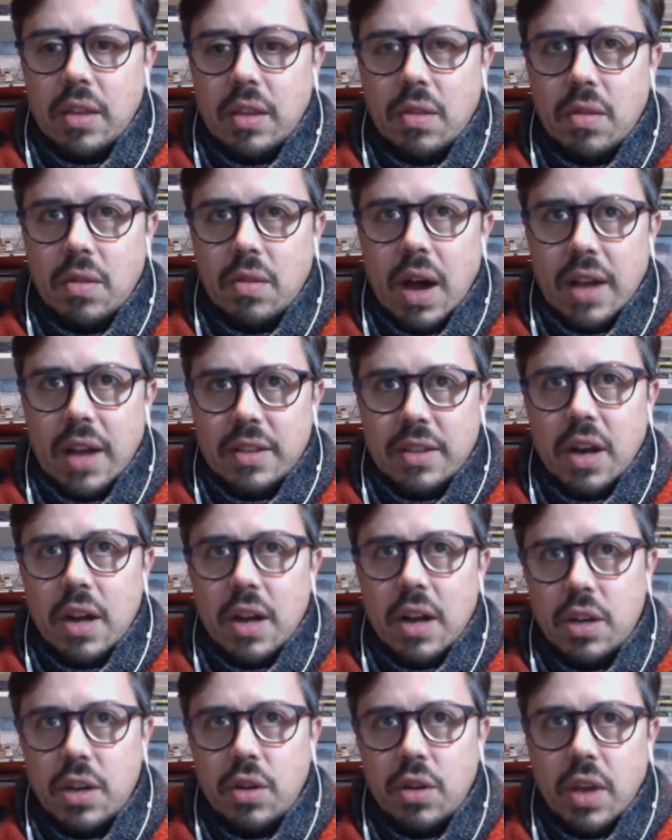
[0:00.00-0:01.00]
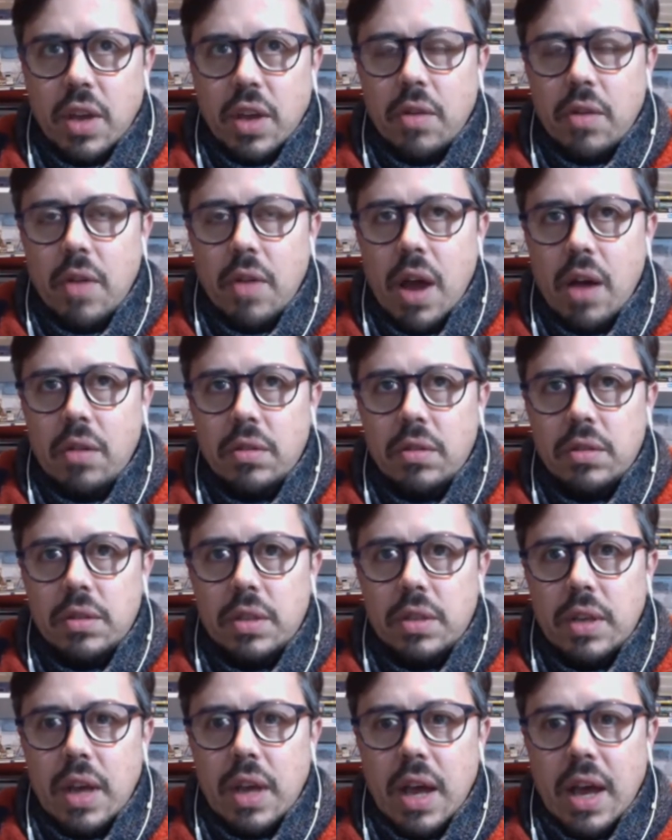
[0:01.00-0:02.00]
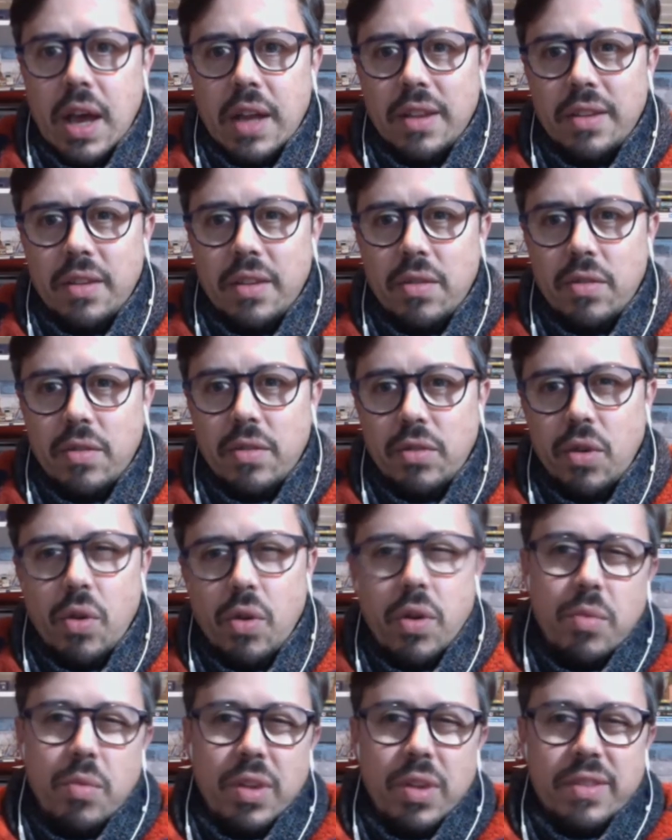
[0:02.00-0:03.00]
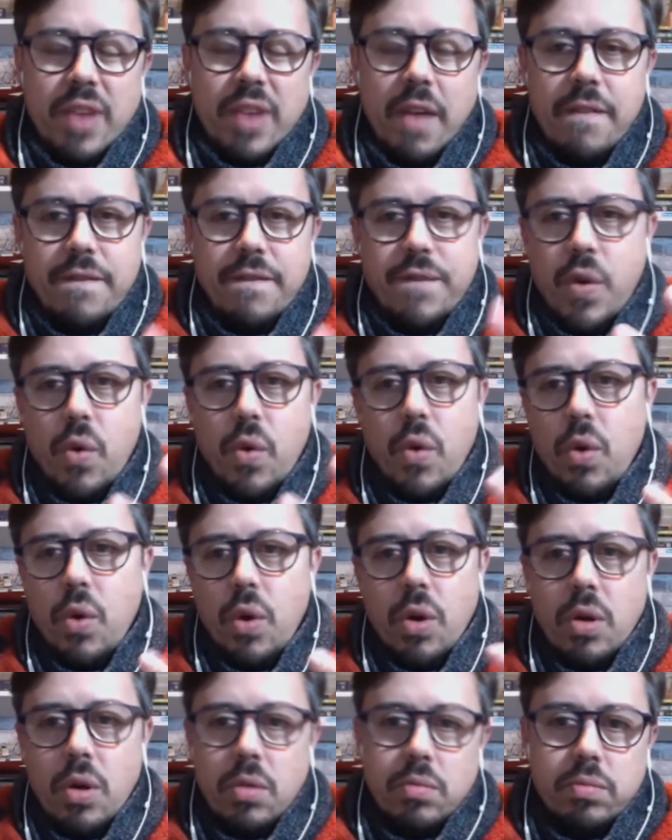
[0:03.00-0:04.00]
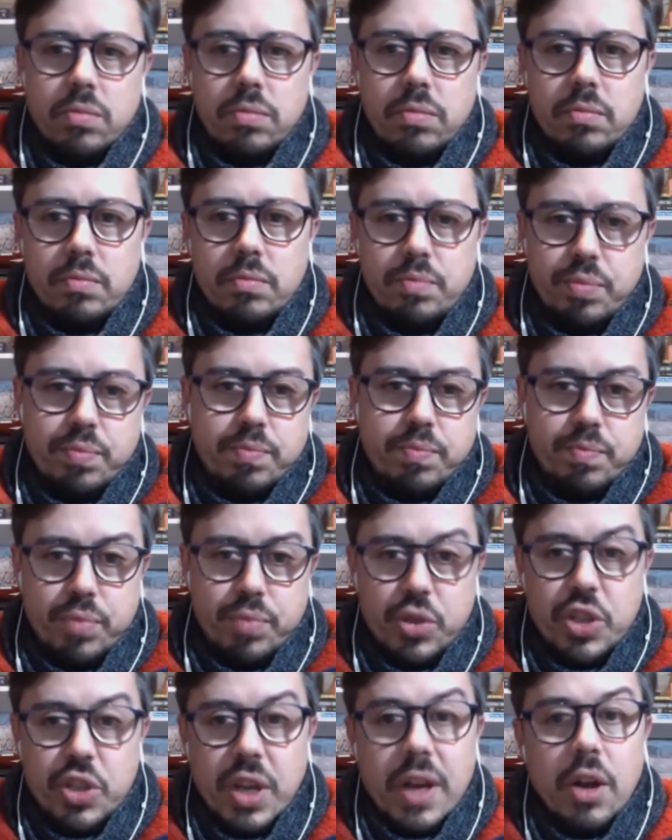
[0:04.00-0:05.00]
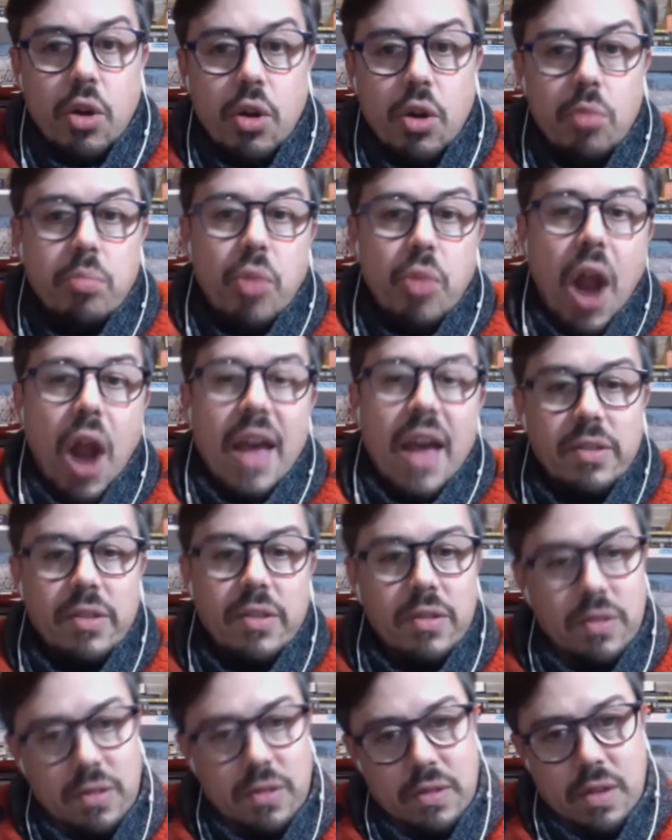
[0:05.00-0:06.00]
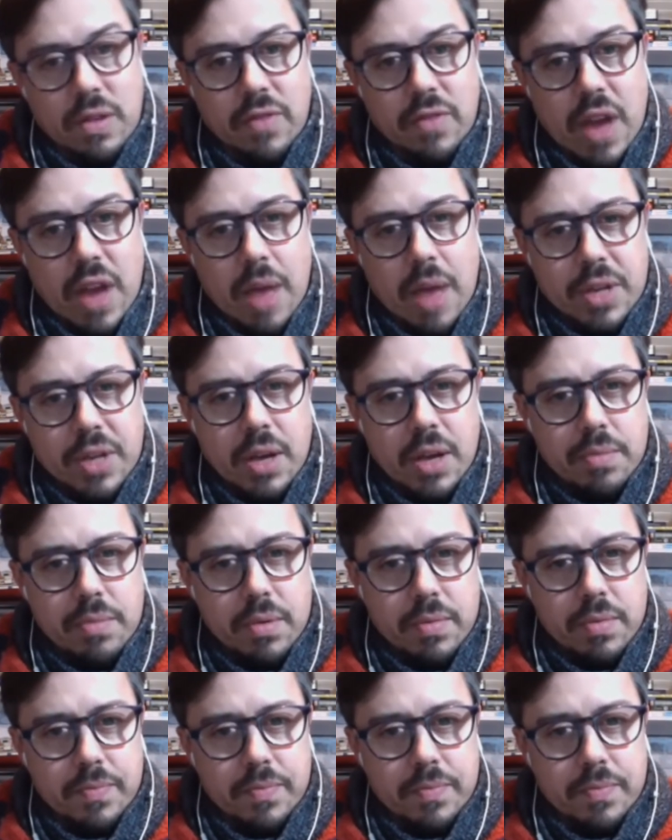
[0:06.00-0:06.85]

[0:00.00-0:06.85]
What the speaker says: I started looking around and there's only, we'll say, 4 particular brands of laptop.